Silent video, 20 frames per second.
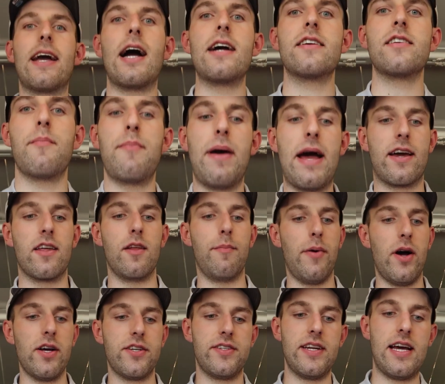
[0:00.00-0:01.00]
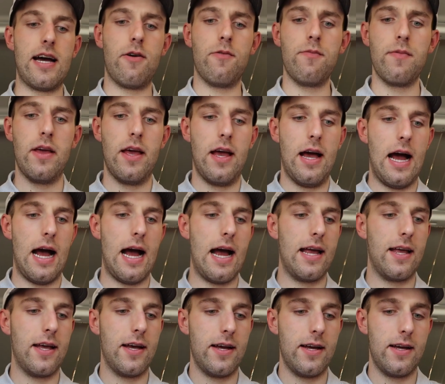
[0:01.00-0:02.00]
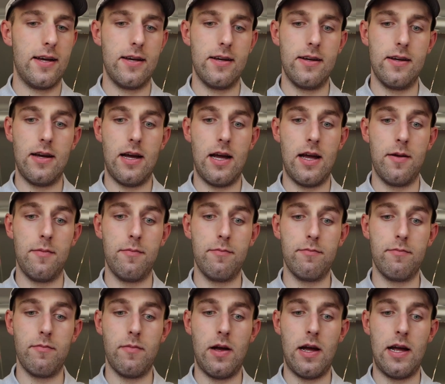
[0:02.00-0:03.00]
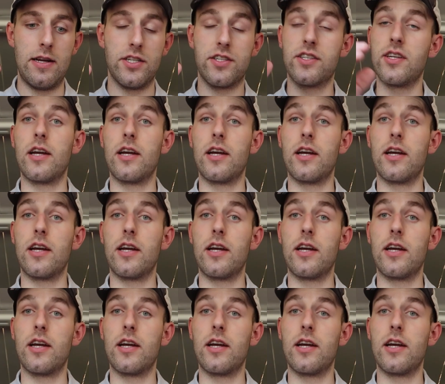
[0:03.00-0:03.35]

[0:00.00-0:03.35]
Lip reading: guys, I'm back in the bus now. I just